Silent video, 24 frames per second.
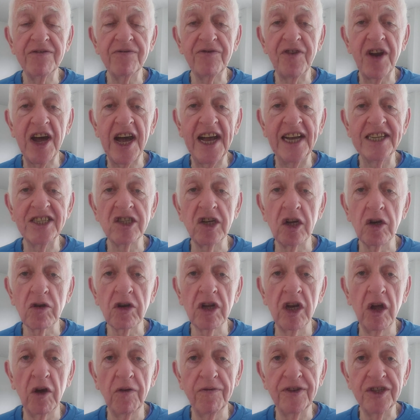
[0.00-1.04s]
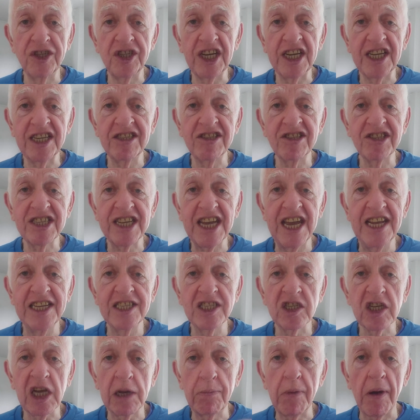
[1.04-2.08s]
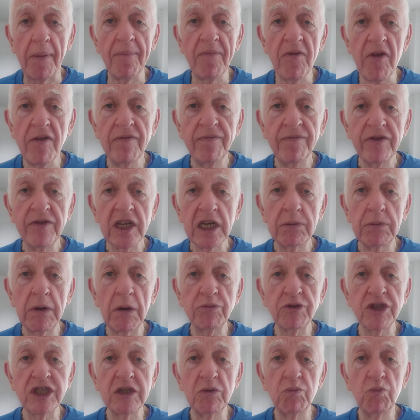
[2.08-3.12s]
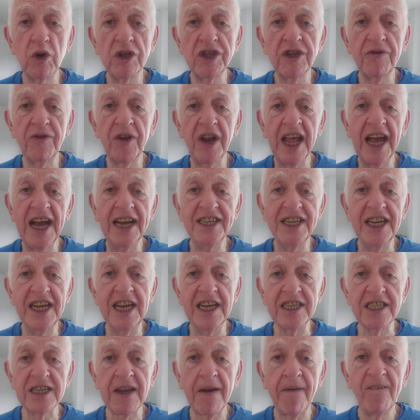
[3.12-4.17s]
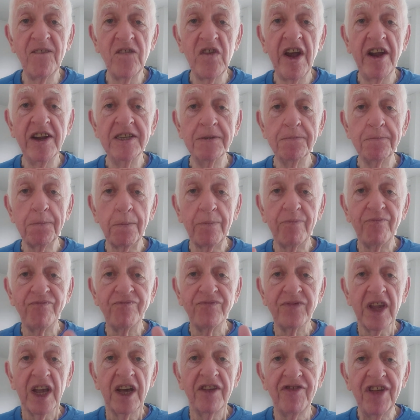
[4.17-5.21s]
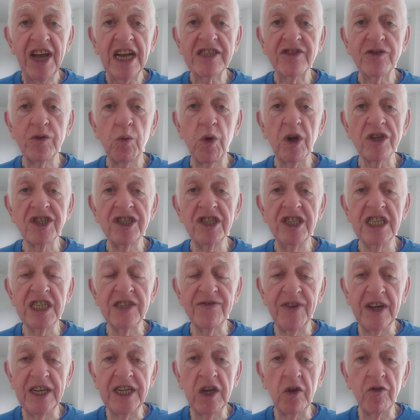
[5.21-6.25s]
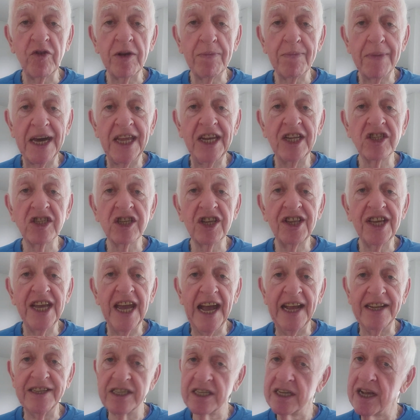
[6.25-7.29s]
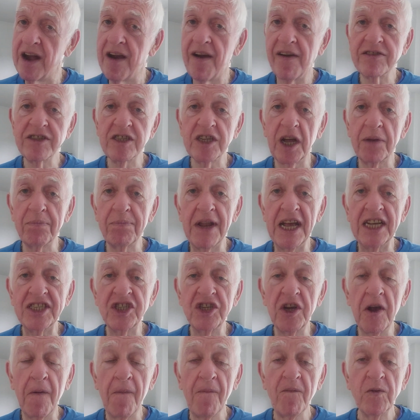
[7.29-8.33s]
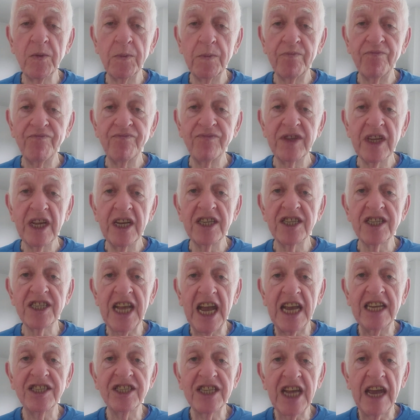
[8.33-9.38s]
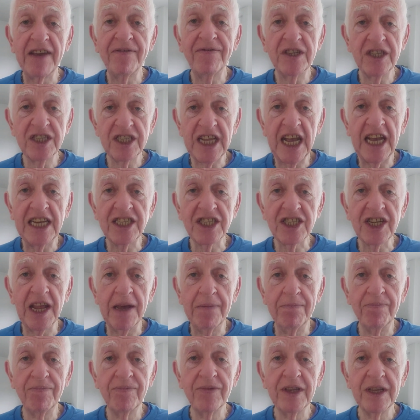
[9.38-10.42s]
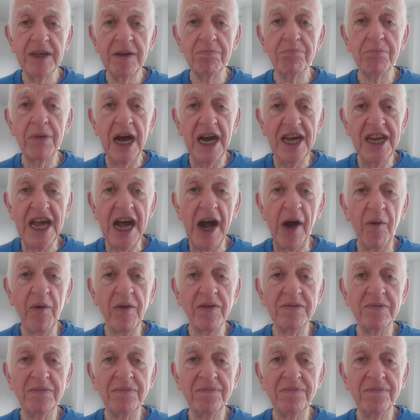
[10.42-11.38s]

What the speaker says: fries, Localofa chicken skins. Come on, come up with some wonderful ideas. Thanks for watching this video. If you made it to the end, God bless you. Stay safe and stay slim. Bye now.